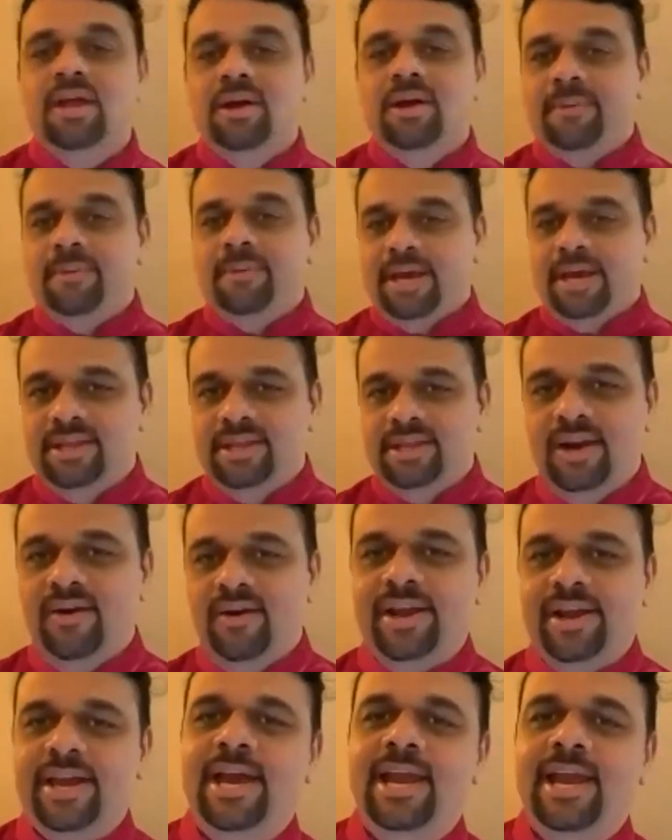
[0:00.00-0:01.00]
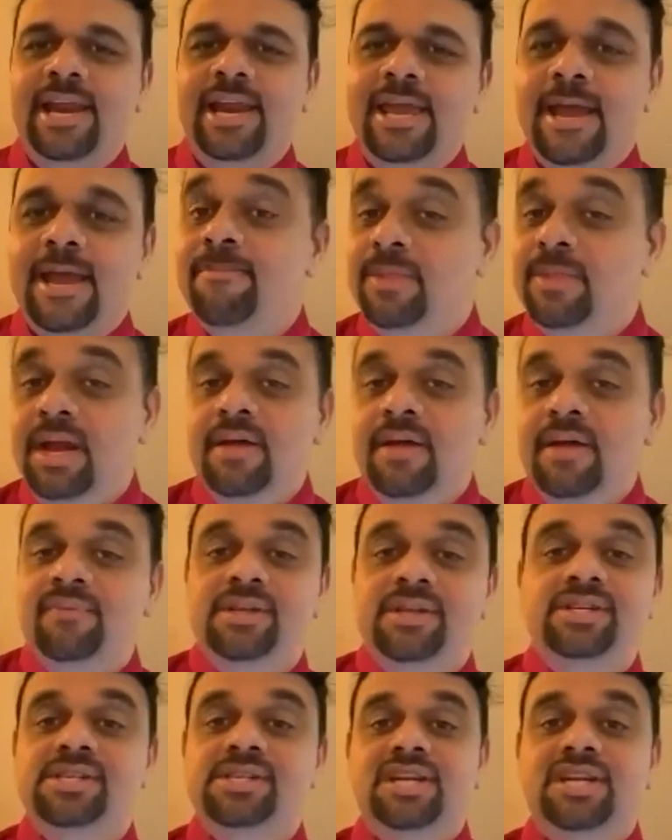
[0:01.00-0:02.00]
Praise the Lord. Hallelujah.
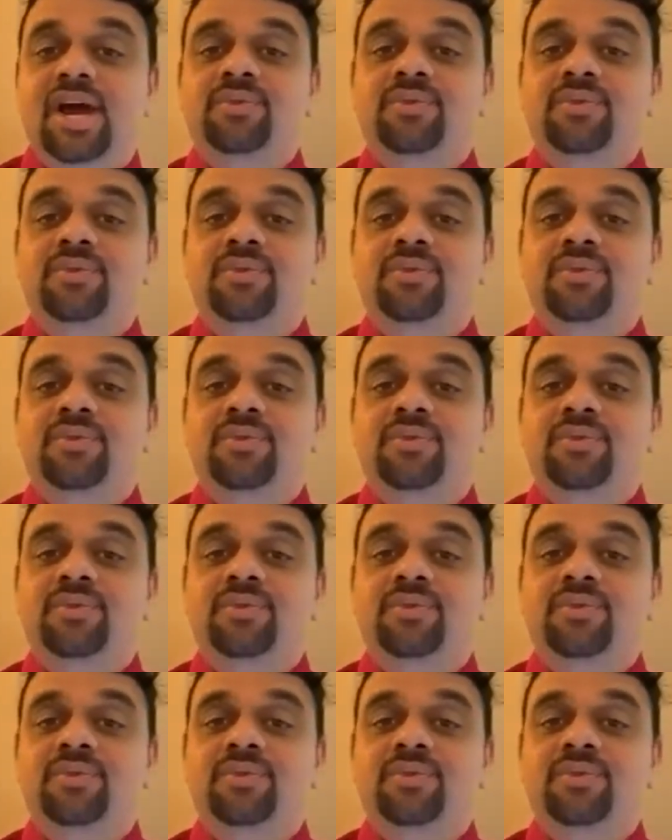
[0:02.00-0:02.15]
This is now,